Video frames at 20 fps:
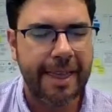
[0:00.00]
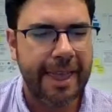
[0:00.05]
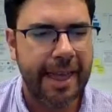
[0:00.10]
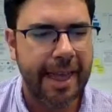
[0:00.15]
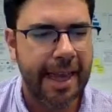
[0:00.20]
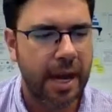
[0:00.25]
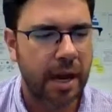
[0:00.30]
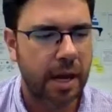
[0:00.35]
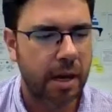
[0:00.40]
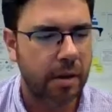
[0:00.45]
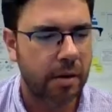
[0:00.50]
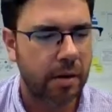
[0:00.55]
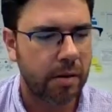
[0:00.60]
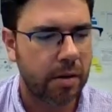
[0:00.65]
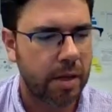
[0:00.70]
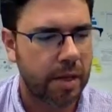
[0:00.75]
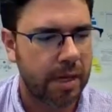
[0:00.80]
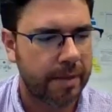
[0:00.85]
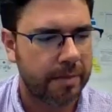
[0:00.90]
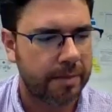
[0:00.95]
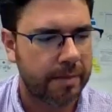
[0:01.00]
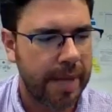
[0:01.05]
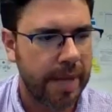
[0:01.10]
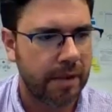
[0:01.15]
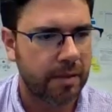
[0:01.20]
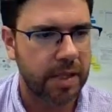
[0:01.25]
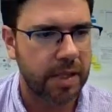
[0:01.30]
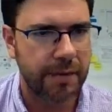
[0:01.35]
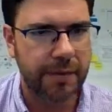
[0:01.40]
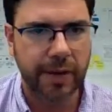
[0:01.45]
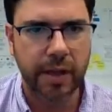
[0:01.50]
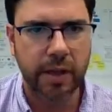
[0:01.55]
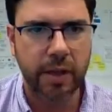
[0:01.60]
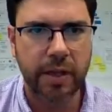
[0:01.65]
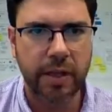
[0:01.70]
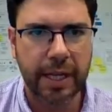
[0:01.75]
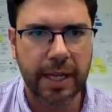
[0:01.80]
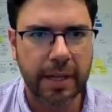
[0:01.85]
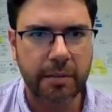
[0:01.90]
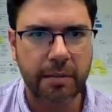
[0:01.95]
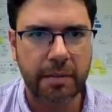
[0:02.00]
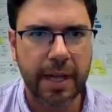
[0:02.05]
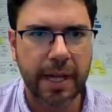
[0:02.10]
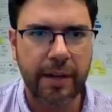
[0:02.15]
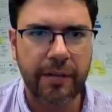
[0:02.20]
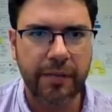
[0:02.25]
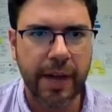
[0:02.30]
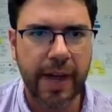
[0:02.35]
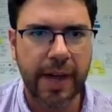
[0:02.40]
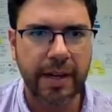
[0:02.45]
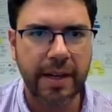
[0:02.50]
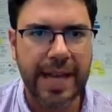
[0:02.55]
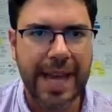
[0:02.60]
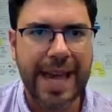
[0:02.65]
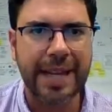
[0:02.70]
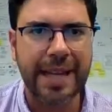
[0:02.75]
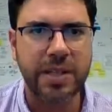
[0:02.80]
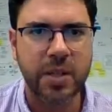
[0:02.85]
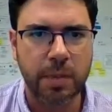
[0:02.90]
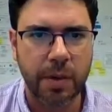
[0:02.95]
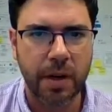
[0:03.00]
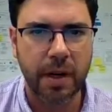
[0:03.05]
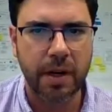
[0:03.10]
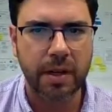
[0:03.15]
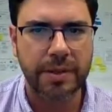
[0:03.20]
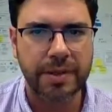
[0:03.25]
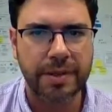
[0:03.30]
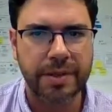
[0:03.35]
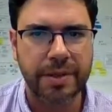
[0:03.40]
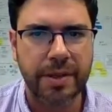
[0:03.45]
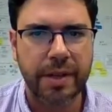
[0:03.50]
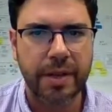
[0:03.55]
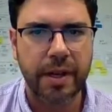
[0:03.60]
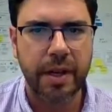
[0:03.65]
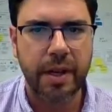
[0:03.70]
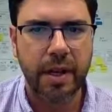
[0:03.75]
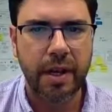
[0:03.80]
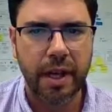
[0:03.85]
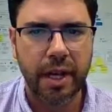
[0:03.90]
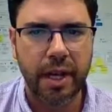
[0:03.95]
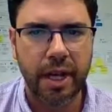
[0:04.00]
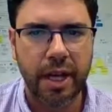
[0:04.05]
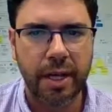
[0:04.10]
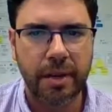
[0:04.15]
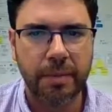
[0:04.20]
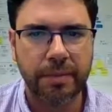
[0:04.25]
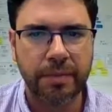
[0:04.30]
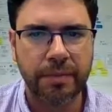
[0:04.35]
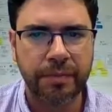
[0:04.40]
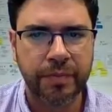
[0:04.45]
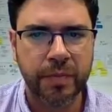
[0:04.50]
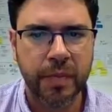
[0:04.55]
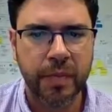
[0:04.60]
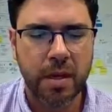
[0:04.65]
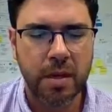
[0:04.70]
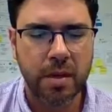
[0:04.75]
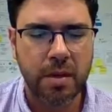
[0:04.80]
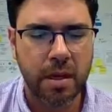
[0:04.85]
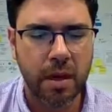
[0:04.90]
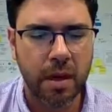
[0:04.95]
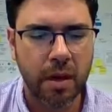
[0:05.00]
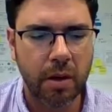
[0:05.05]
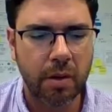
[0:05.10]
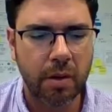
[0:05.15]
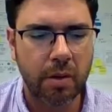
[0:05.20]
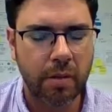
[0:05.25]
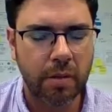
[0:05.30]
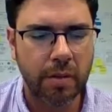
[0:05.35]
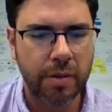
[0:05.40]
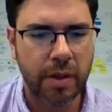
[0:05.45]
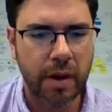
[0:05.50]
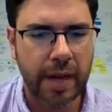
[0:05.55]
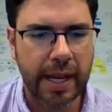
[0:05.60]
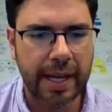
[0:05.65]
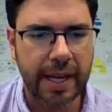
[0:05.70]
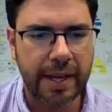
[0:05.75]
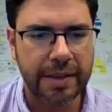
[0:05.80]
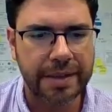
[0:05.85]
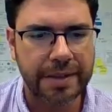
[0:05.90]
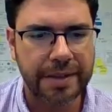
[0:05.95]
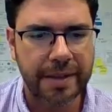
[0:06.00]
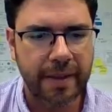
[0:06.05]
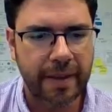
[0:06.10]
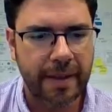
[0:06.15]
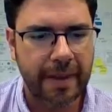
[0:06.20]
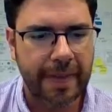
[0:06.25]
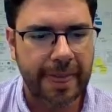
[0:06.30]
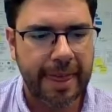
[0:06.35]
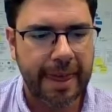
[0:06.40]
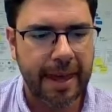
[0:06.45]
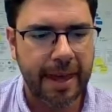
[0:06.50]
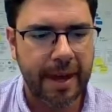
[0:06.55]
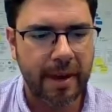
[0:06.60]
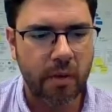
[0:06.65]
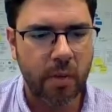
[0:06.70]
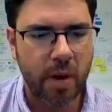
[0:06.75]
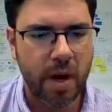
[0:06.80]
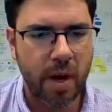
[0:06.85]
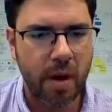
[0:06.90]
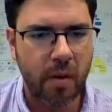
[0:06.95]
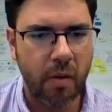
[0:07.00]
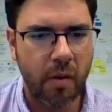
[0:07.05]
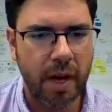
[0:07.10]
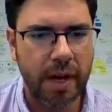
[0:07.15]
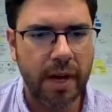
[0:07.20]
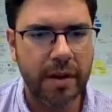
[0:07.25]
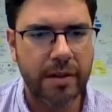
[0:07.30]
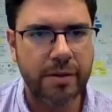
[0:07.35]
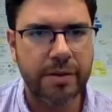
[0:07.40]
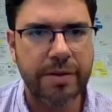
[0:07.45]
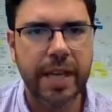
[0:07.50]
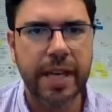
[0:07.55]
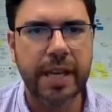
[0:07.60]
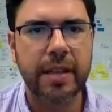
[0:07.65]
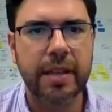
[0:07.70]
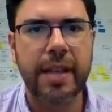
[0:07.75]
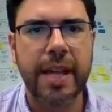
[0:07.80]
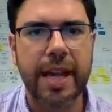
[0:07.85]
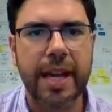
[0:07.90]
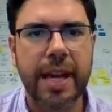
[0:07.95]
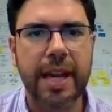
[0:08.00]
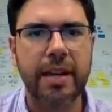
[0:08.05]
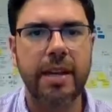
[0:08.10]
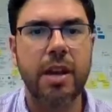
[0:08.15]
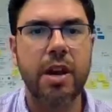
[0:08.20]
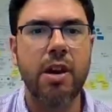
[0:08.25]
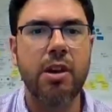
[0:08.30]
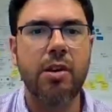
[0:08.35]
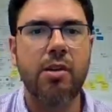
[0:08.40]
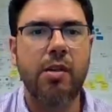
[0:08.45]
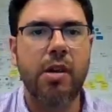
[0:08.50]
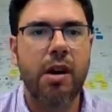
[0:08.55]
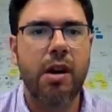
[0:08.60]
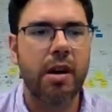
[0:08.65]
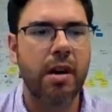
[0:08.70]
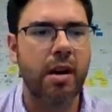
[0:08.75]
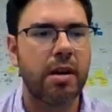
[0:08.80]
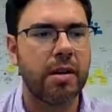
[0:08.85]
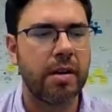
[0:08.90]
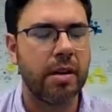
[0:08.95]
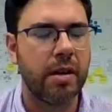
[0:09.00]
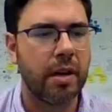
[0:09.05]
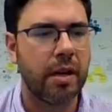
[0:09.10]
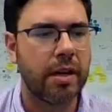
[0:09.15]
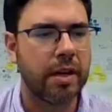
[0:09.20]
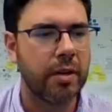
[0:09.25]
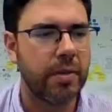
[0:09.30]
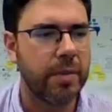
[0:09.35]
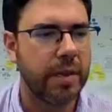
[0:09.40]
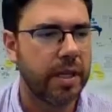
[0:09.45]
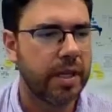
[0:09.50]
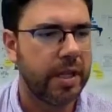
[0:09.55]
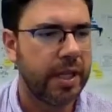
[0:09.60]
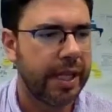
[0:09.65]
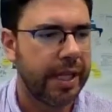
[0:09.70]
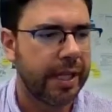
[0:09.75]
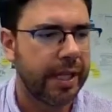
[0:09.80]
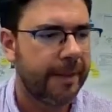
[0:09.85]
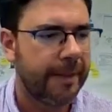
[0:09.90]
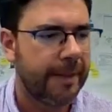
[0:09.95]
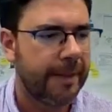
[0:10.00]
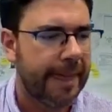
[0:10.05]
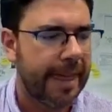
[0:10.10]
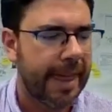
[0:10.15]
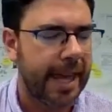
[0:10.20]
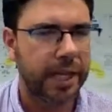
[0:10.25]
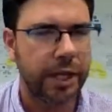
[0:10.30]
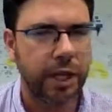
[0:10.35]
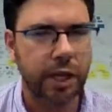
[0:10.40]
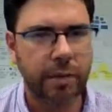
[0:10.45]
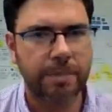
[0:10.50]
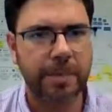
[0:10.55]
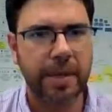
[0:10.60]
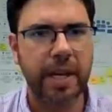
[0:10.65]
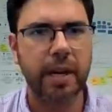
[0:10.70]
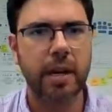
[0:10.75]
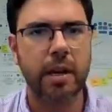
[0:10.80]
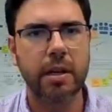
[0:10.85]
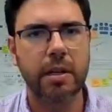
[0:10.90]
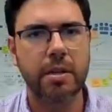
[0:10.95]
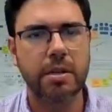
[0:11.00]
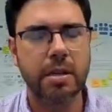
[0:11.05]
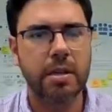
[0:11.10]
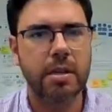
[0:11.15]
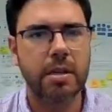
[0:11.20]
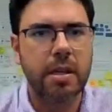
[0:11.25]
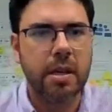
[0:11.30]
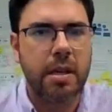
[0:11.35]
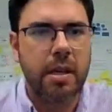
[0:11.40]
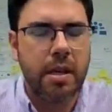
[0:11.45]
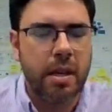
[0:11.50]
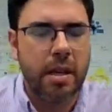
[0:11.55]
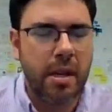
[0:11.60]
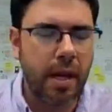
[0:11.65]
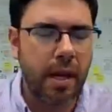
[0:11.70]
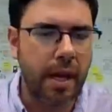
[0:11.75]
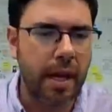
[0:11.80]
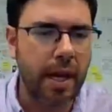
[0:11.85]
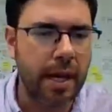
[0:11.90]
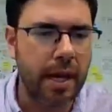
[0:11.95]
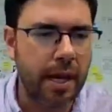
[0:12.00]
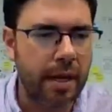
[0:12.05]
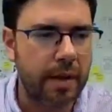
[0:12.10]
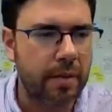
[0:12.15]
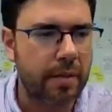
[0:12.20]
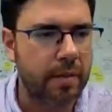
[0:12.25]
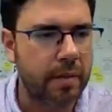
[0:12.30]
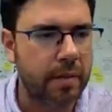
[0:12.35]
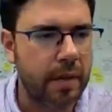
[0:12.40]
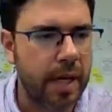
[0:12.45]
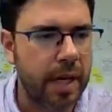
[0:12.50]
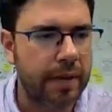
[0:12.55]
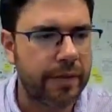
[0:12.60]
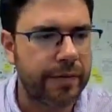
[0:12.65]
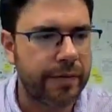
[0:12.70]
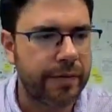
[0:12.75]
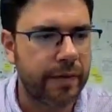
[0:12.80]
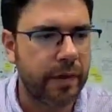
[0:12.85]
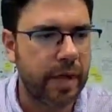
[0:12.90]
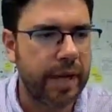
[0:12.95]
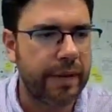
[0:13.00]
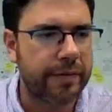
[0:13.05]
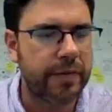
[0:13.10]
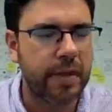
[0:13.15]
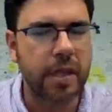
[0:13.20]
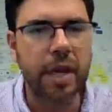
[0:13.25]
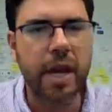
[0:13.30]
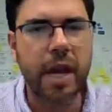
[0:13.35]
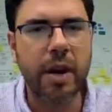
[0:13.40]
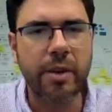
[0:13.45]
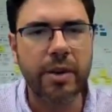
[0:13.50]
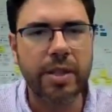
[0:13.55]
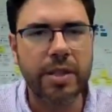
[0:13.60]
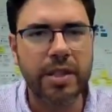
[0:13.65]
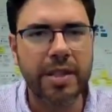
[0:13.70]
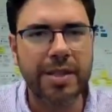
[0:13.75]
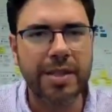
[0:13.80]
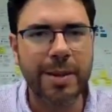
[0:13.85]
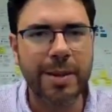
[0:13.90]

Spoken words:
how difficult it can be to find experts. So I guess one other thing that I know our community and your peers love to know is just